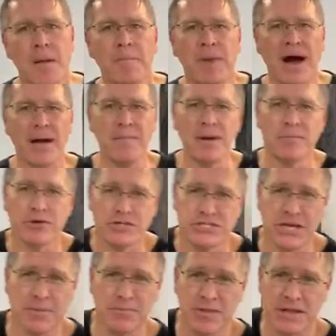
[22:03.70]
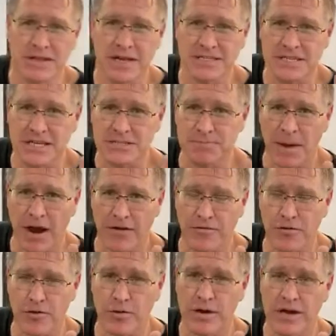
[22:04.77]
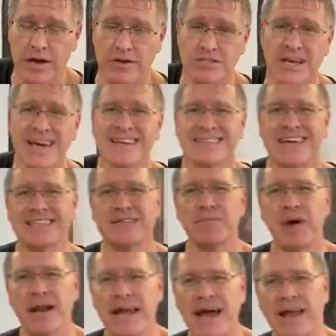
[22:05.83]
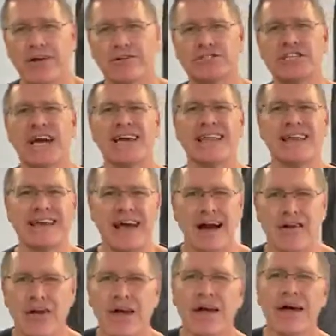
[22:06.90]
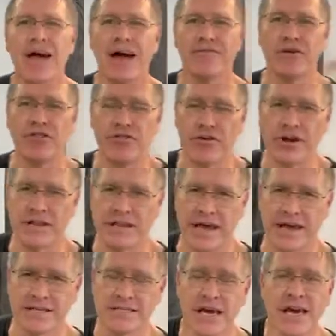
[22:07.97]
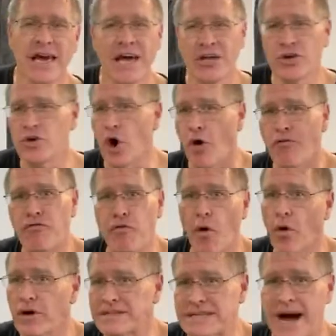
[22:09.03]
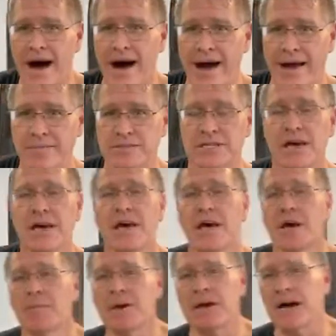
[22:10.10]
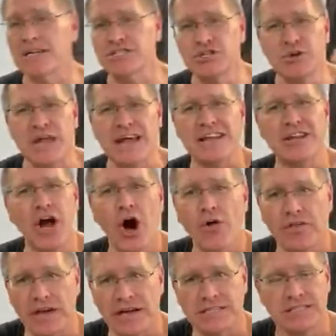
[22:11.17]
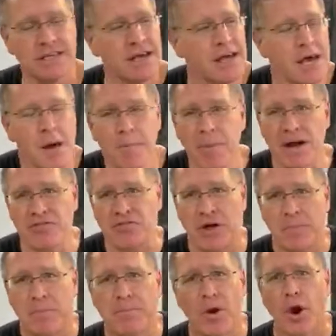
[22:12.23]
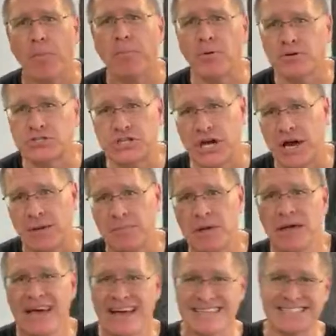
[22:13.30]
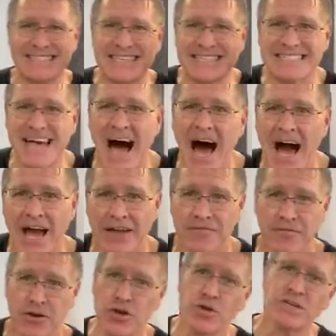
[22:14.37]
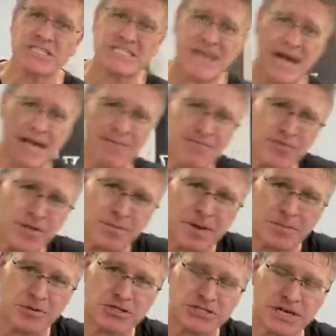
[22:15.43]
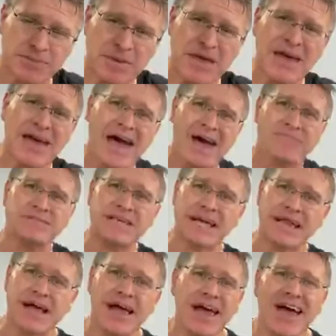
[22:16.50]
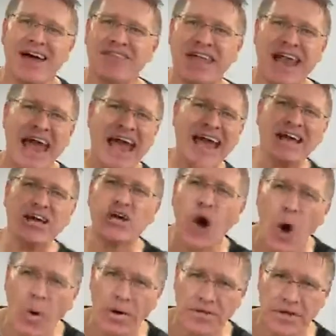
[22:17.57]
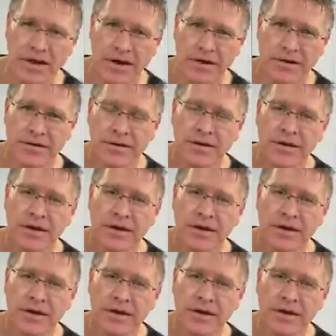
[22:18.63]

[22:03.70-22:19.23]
buy a membership that doesn't expire for three years, takes the money out of your checking account every thirty days, and you go four times. Because you didn't know this, but the Purple Gym is designed for you to sign up for the membership, haven't taken it, and then hate going there.